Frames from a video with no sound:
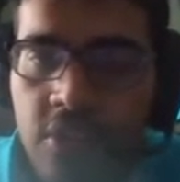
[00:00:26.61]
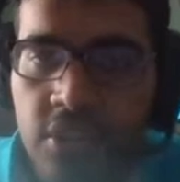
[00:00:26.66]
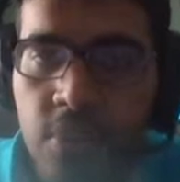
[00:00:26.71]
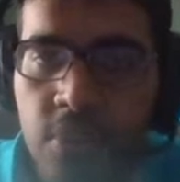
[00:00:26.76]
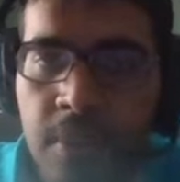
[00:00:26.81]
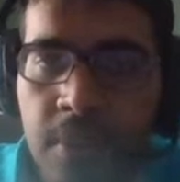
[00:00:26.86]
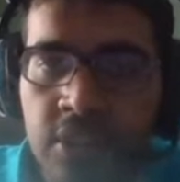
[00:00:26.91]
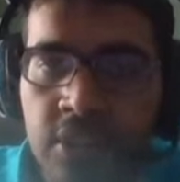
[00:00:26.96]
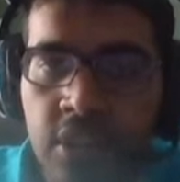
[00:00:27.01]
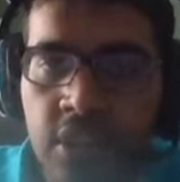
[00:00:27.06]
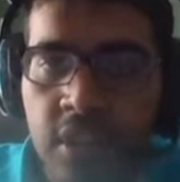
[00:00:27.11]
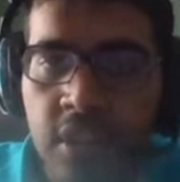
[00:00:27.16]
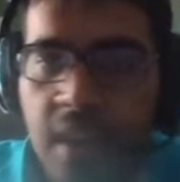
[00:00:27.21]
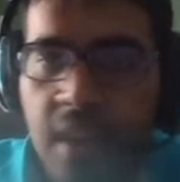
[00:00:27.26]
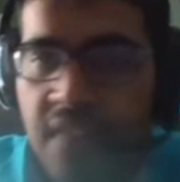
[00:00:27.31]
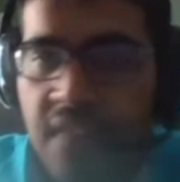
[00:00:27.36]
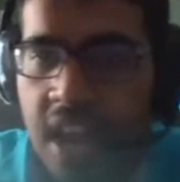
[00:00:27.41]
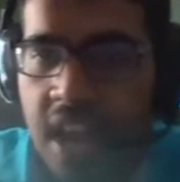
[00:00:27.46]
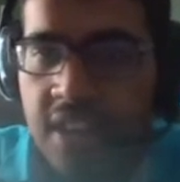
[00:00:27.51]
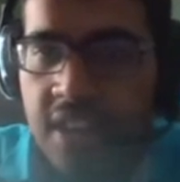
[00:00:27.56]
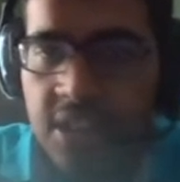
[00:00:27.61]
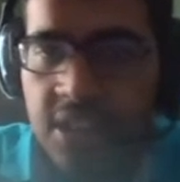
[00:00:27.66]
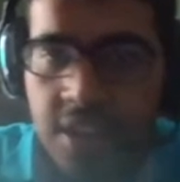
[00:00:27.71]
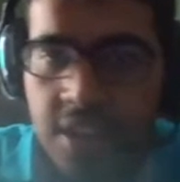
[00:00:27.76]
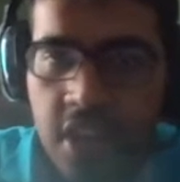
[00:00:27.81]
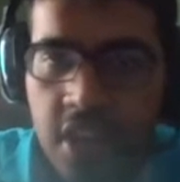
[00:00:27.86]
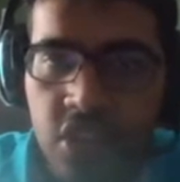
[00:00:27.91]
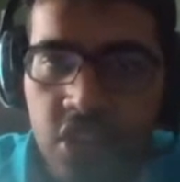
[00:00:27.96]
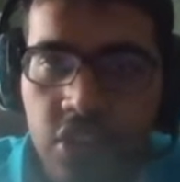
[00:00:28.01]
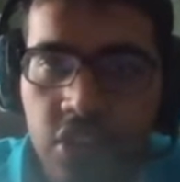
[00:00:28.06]
So basically, you have 18
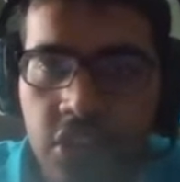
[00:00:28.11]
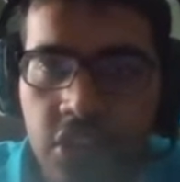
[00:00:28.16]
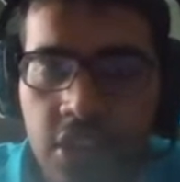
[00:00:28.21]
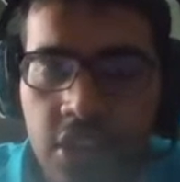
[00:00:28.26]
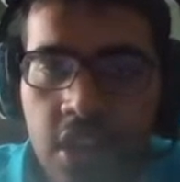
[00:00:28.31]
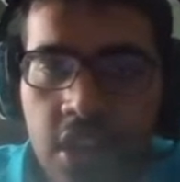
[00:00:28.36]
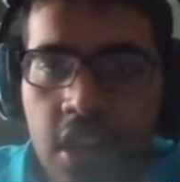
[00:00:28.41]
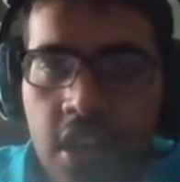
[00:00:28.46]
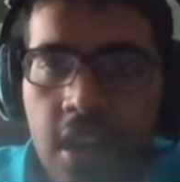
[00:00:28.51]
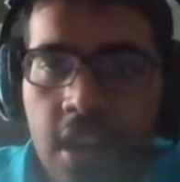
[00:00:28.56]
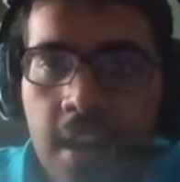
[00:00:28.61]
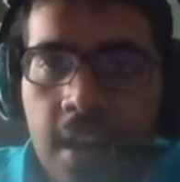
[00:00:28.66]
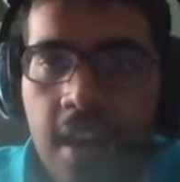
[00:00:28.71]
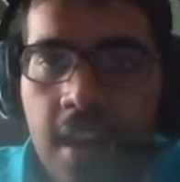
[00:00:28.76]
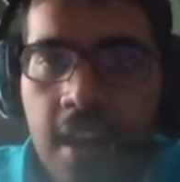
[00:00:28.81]
nations, and